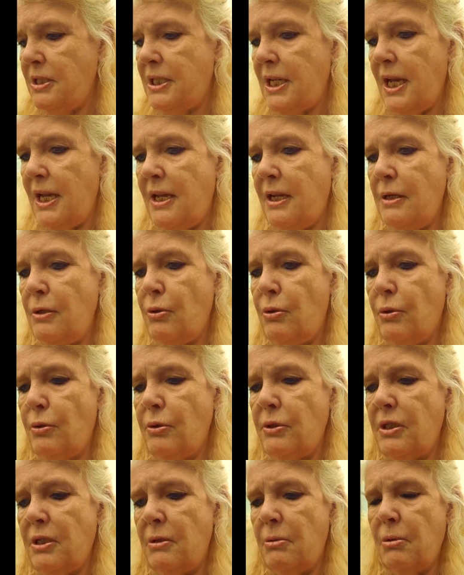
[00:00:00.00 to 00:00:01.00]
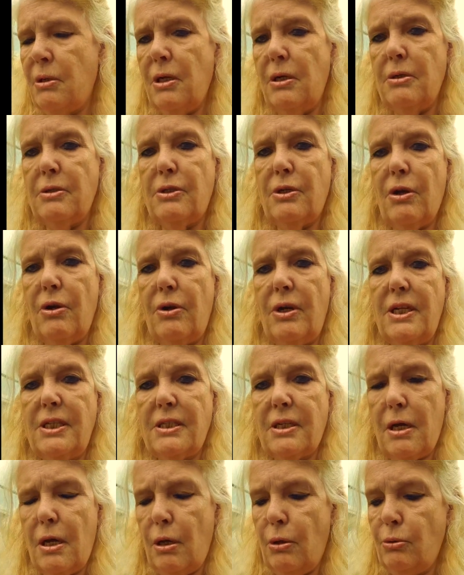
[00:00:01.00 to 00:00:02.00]
to take indoors and I'm going to turn
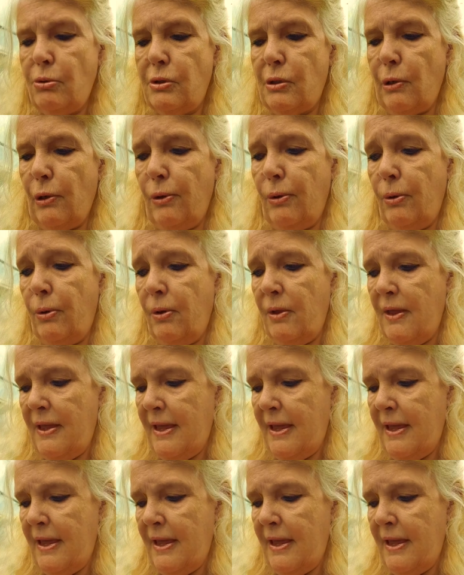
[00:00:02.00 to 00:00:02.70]
into coleslaw,